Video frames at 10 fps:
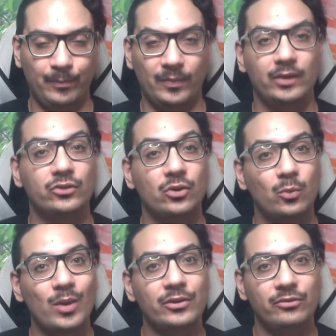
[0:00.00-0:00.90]
So
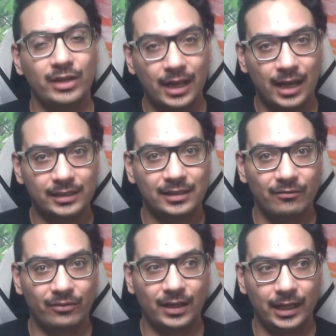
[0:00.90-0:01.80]
when you realize
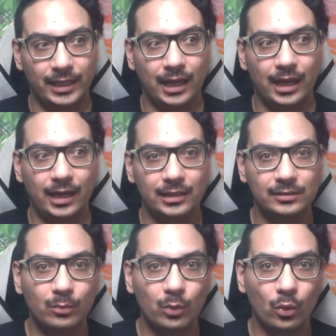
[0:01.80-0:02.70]
something like that,
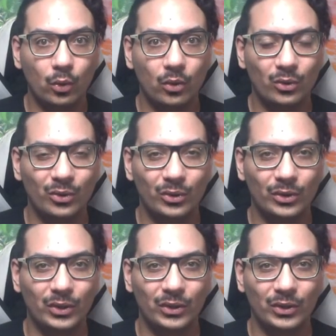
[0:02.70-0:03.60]
it's more
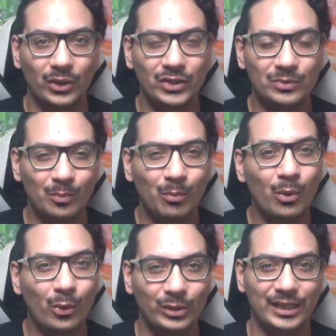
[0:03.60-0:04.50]

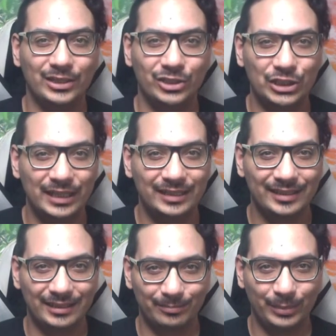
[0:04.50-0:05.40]
than
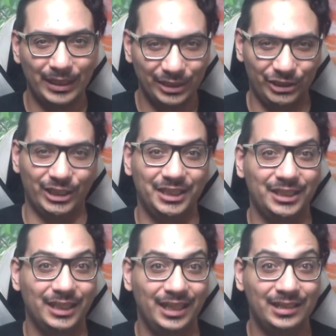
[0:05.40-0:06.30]
just a picture.
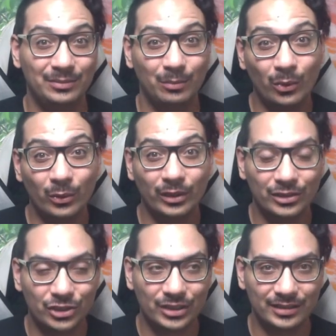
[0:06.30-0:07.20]
It's more
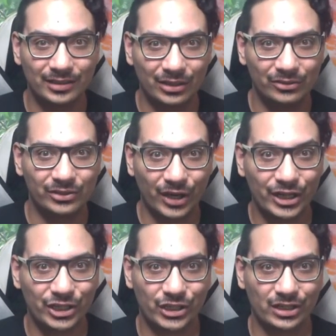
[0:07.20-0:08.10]
than just an
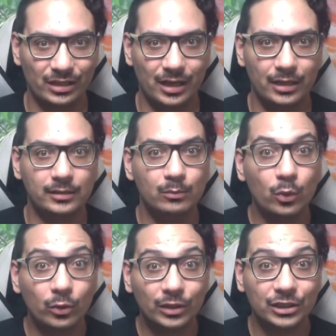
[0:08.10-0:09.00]
illustration. It's
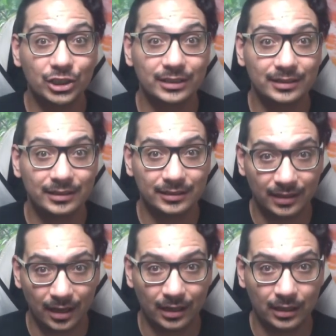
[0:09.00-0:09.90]
more than just a
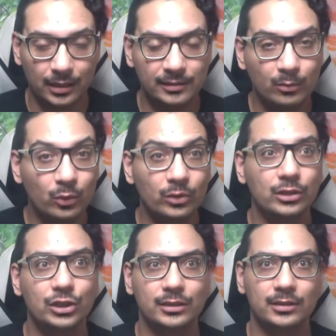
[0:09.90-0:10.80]
design. It's more
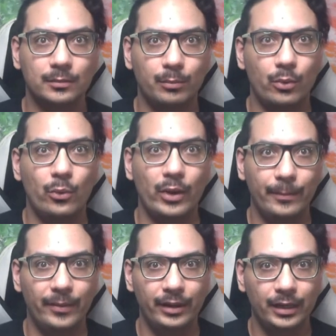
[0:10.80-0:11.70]
than just a poem.